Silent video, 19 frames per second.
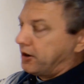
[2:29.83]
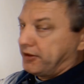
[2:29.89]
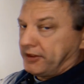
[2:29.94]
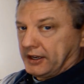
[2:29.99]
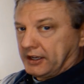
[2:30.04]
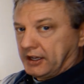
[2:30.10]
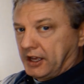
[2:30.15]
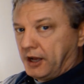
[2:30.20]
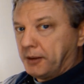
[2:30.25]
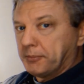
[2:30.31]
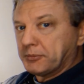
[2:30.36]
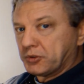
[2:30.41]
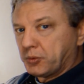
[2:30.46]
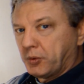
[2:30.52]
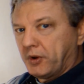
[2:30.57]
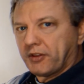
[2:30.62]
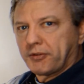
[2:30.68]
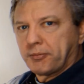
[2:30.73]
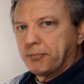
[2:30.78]
that
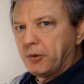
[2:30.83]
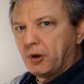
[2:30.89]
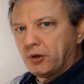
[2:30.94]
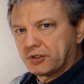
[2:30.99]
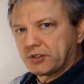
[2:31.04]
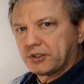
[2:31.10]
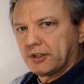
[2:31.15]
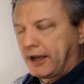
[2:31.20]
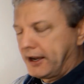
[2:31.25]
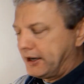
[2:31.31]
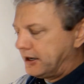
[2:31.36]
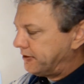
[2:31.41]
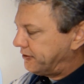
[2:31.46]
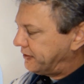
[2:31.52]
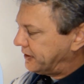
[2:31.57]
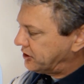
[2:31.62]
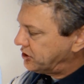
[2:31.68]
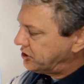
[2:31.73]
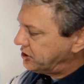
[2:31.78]
comes with most lighting
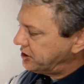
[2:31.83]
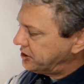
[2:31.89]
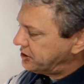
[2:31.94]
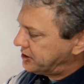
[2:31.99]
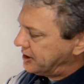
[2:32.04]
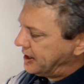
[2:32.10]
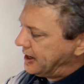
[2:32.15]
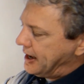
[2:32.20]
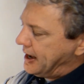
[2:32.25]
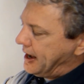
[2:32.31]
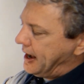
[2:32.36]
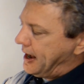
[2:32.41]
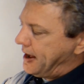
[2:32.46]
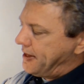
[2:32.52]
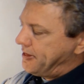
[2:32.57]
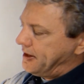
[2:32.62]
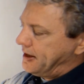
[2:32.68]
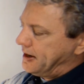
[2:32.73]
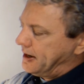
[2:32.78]
fixtures,
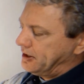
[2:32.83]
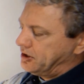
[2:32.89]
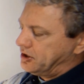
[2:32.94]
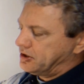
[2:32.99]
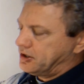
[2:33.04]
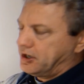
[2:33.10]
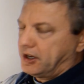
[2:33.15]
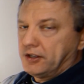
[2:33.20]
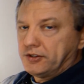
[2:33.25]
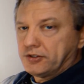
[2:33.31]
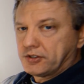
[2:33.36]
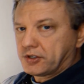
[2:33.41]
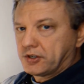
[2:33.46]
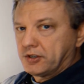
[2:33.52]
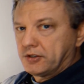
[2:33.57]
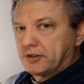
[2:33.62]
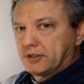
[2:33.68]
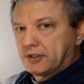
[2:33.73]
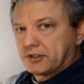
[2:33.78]
and then I just
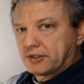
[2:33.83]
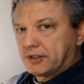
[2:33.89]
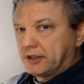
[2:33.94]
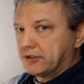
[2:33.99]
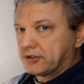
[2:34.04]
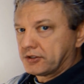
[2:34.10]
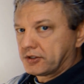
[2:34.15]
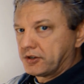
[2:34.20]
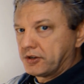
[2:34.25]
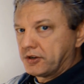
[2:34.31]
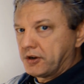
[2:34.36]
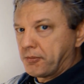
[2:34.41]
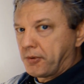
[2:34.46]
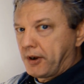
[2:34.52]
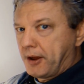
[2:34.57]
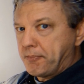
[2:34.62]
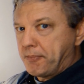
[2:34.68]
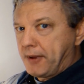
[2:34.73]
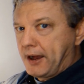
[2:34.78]
unscrewed this and screwed it
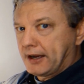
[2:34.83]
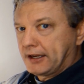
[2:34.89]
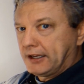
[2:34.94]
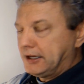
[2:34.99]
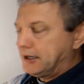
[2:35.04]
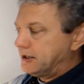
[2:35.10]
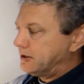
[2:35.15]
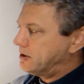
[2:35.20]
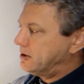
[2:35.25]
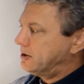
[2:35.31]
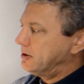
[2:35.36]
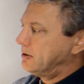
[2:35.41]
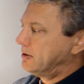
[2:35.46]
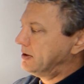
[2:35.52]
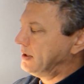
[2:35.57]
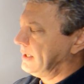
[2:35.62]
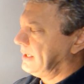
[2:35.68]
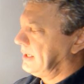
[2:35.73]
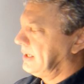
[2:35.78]
right back into
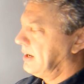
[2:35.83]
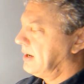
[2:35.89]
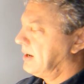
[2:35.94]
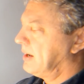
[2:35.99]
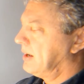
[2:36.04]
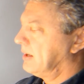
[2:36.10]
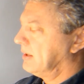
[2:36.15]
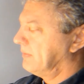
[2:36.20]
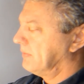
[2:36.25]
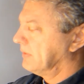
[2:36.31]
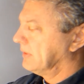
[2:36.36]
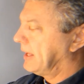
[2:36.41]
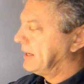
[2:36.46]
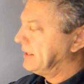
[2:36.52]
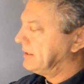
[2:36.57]
the light